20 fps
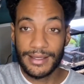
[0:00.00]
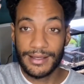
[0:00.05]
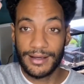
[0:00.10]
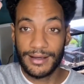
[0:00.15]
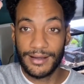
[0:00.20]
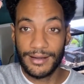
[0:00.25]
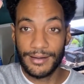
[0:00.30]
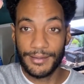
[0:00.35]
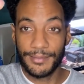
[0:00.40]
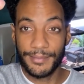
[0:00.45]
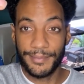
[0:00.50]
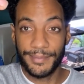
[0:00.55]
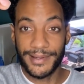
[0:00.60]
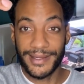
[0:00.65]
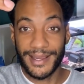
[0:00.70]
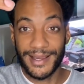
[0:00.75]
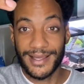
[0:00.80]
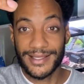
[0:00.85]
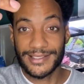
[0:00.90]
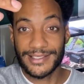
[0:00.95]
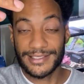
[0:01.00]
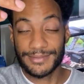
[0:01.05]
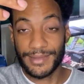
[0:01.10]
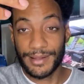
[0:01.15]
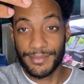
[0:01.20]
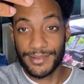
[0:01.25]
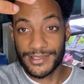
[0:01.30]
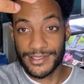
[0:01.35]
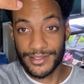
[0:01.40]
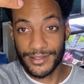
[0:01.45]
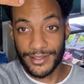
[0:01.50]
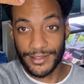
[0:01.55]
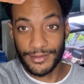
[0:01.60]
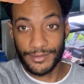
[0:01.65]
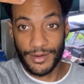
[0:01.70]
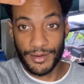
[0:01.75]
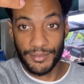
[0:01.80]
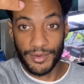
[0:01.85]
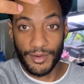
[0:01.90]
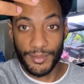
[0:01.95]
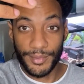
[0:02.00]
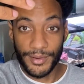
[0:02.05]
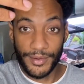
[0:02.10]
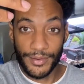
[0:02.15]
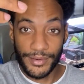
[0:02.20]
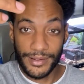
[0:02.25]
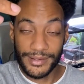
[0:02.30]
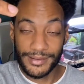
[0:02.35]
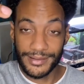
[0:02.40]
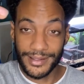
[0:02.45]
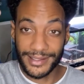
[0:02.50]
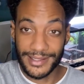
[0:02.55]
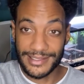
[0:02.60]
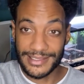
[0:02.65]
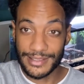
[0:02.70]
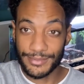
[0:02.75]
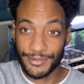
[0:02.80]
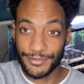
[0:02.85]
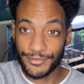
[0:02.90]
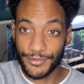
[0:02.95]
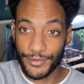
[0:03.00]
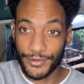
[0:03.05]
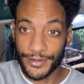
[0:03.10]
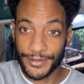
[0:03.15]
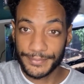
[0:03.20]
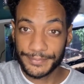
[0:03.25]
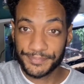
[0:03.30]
But yeah, this is my Brazilian rainbow boa, like I said before.